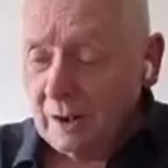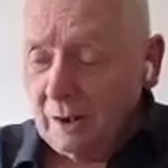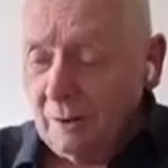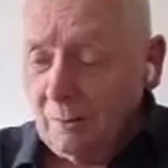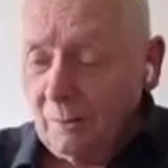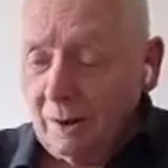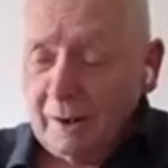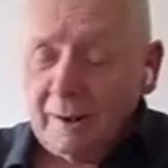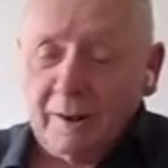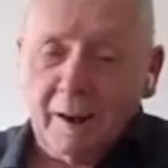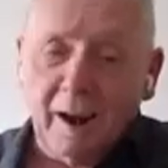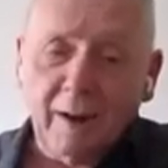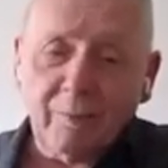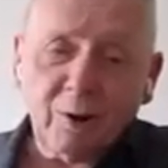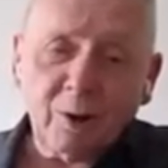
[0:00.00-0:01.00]
Right,
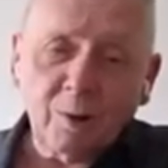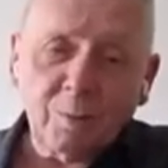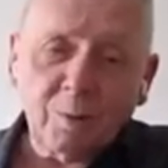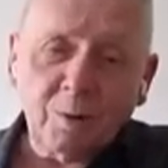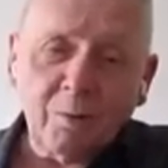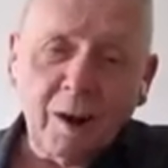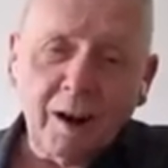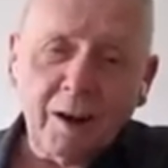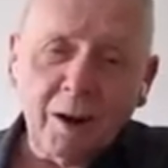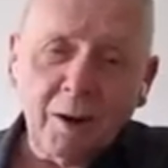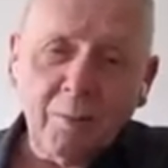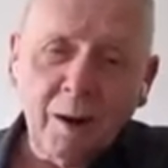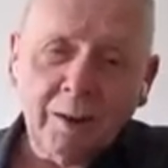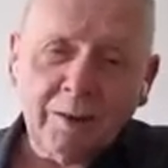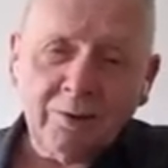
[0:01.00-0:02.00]
have a couple of radio
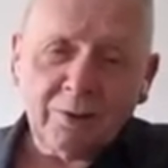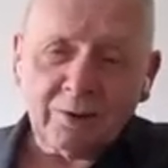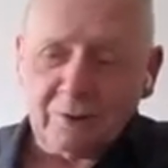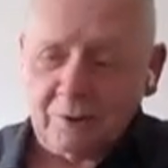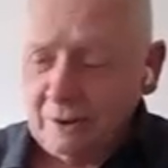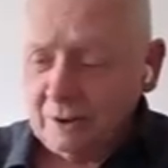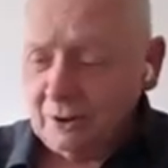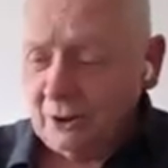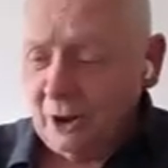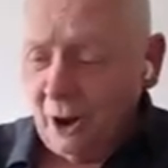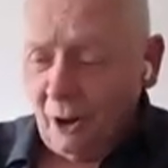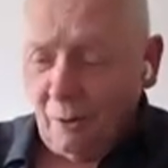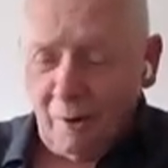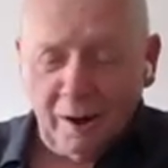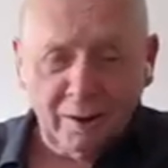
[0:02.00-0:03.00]
mics,
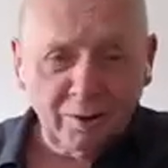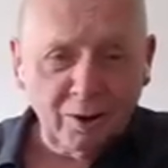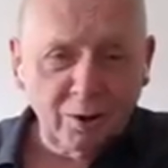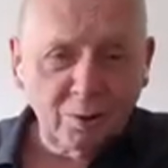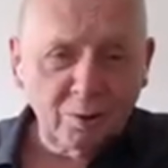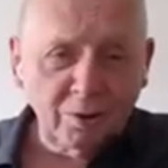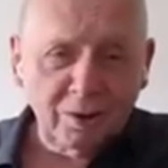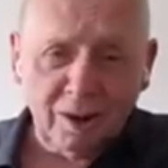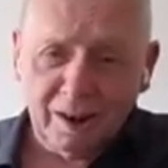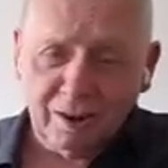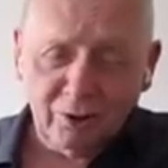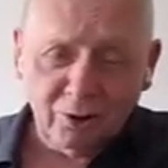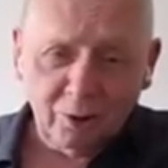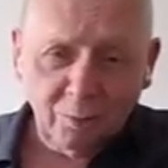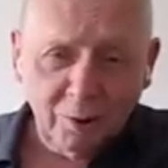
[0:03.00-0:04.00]
go around the audience,
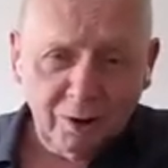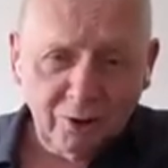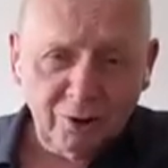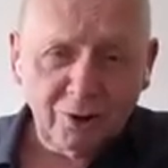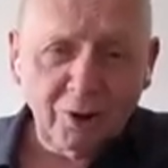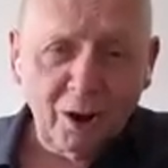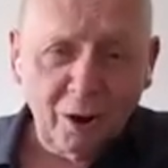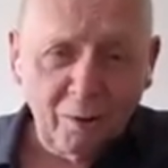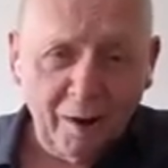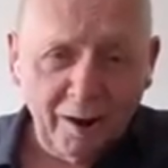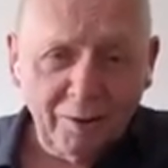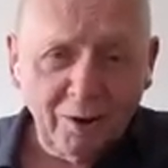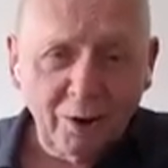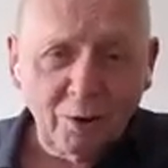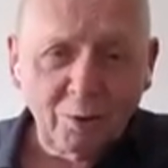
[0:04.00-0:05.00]
get somebody to go
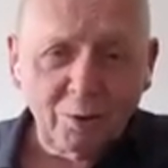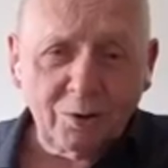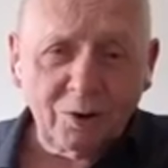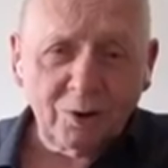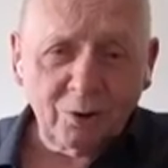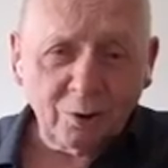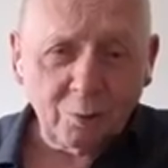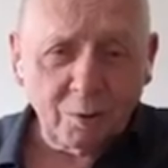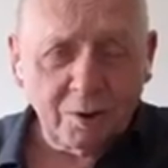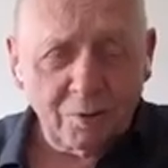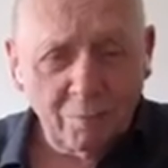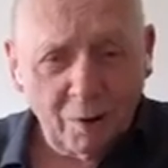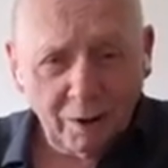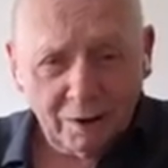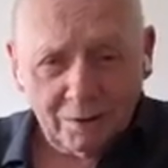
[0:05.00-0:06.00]
around the audience with
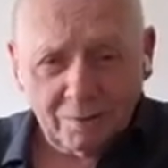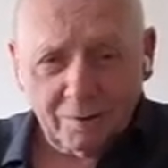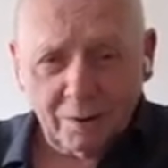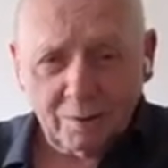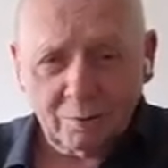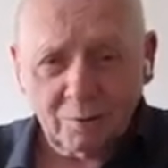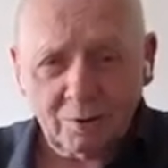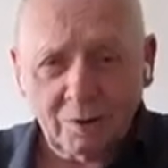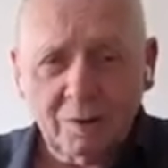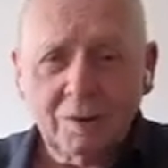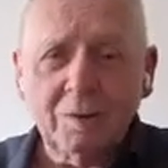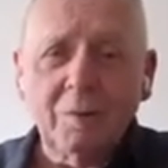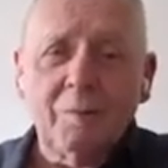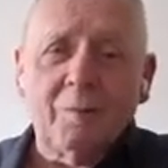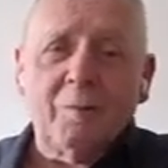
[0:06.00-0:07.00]
microphones
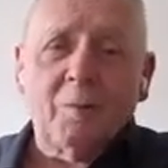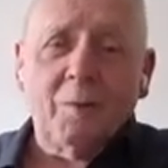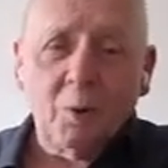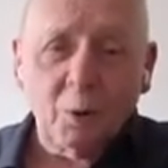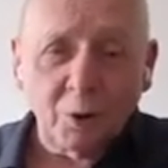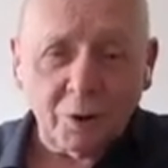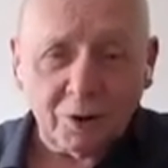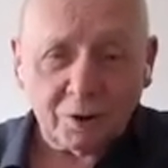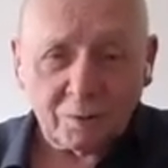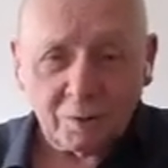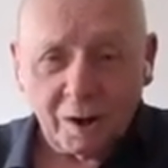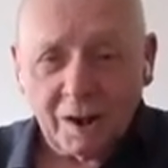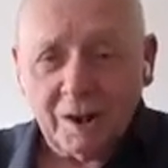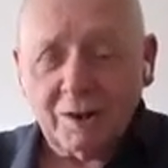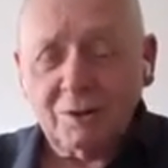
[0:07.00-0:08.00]
for you.
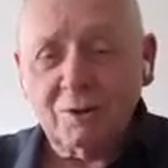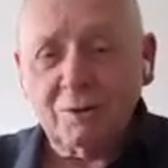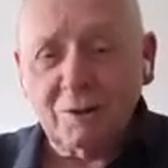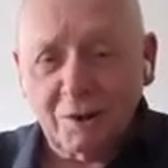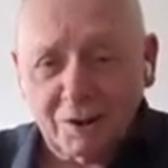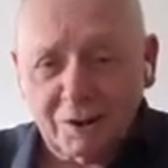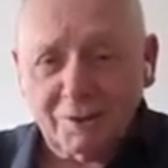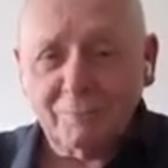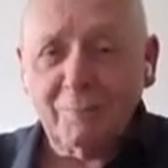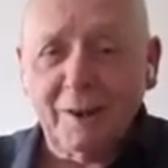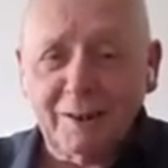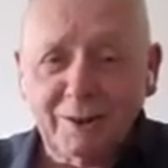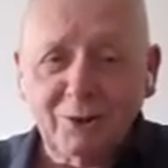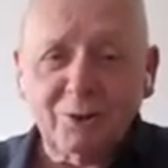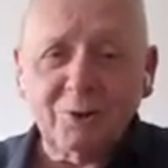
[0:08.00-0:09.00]
You can't
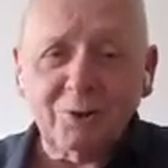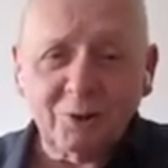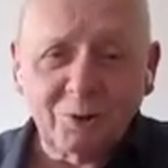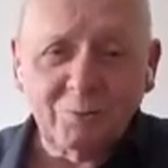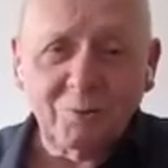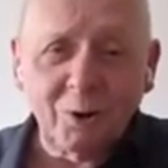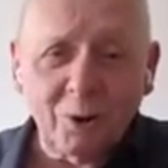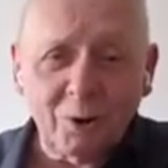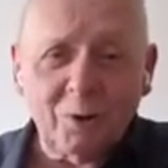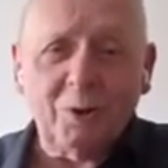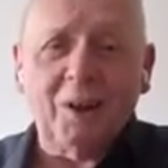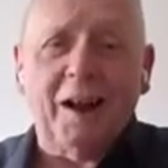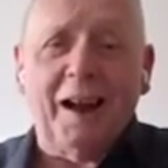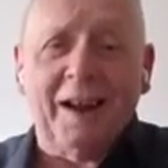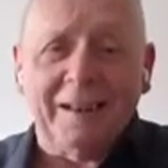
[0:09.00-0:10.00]
manage the Zoom
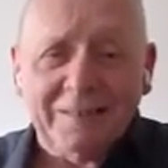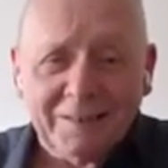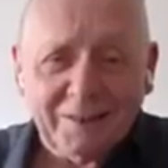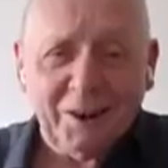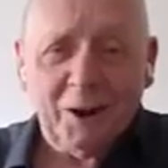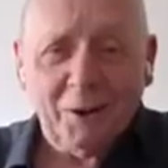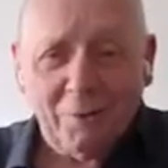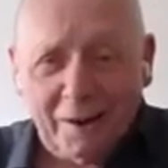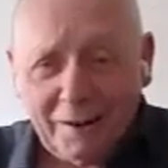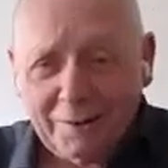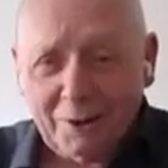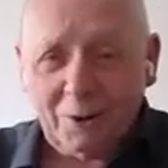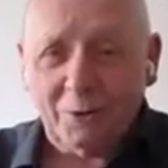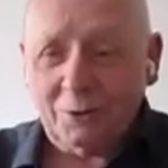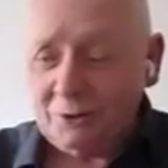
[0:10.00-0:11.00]
call and go around
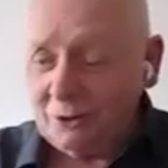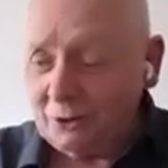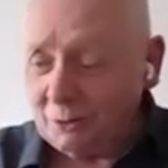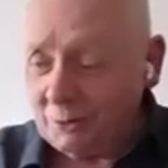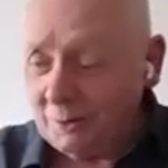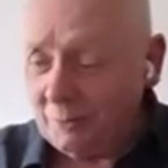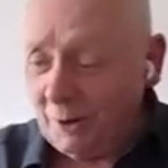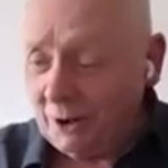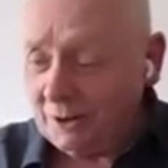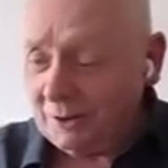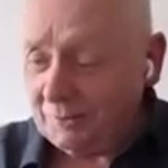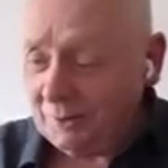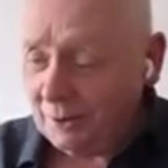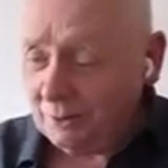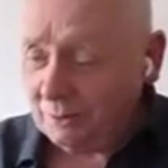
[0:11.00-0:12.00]
the audience with
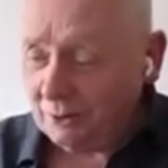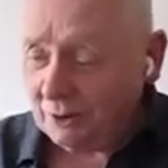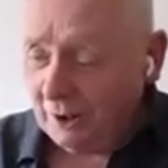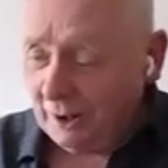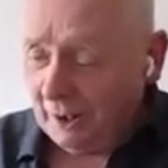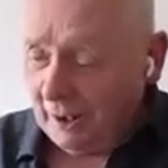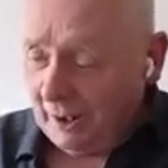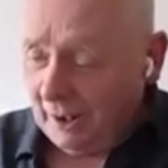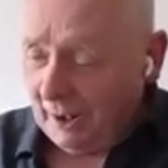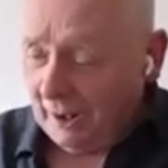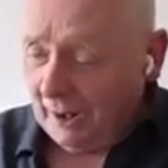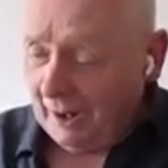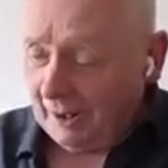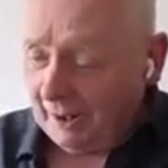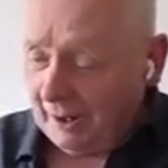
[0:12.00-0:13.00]
microphones
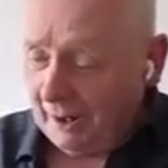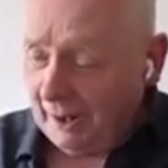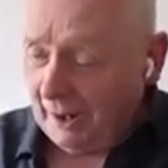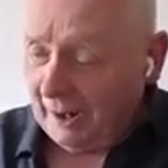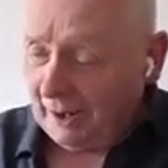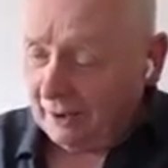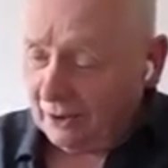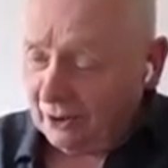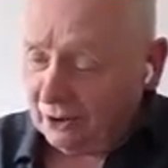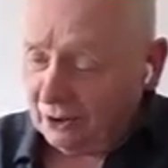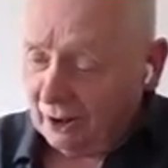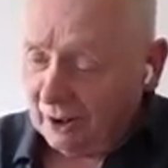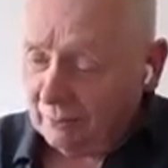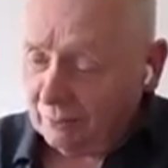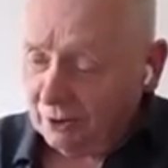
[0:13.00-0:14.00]
at the
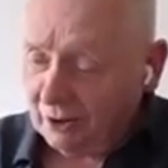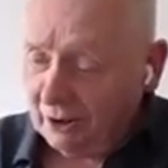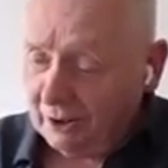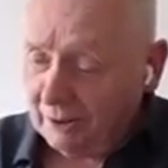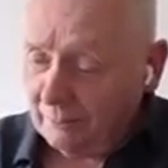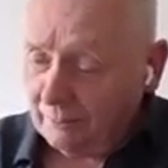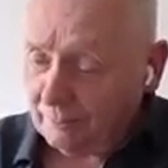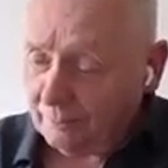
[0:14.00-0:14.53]
same time.